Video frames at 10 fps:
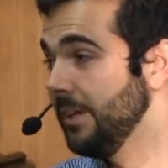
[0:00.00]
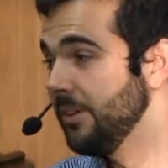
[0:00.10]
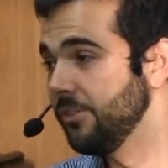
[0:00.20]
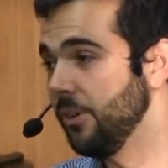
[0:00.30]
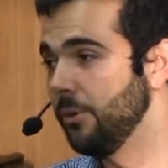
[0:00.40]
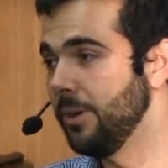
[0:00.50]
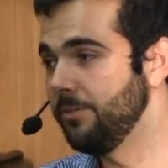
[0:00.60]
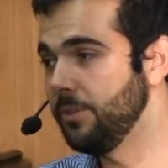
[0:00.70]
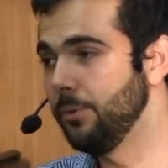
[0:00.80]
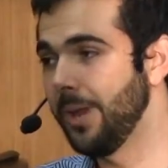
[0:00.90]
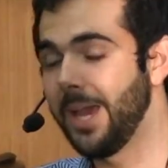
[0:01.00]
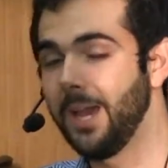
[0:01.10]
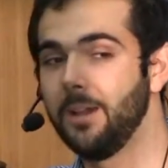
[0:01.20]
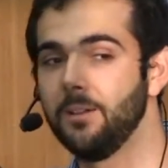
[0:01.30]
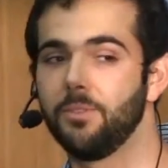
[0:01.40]
So if you
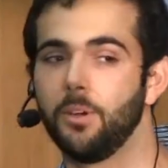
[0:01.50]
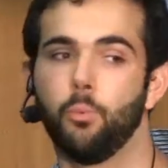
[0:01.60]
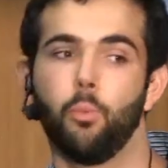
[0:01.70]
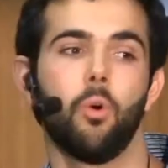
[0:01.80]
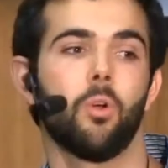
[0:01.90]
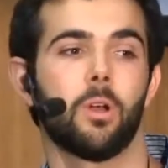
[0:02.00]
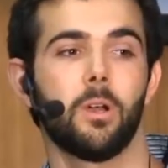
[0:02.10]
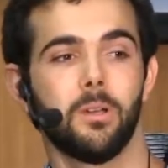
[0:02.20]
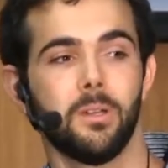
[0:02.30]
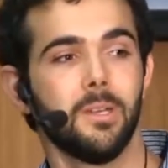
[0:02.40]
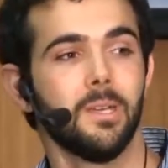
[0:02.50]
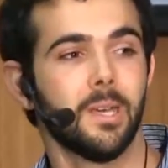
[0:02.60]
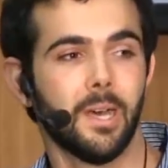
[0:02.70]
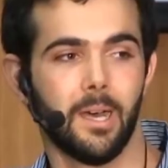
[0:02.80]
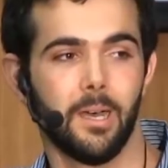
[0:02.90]
have a war,
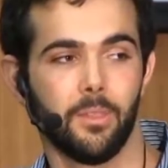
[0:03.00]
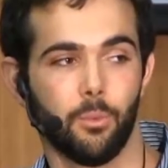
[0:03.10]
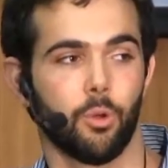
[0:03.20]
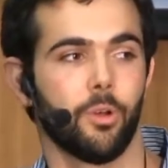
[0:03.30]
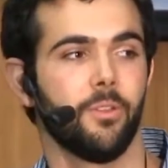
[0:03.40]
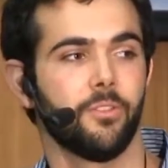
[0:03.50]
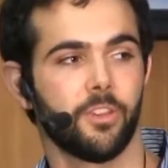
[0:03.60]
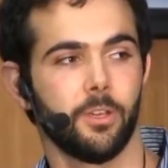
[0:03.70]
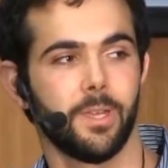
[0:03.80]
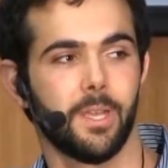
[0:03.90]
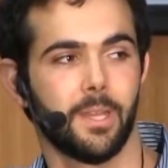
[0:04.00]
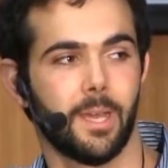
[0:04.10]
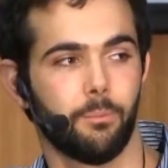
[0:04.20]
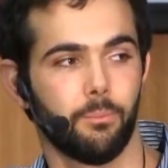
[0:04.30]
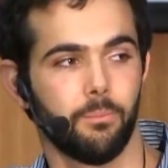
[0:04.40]
the war in Syria, that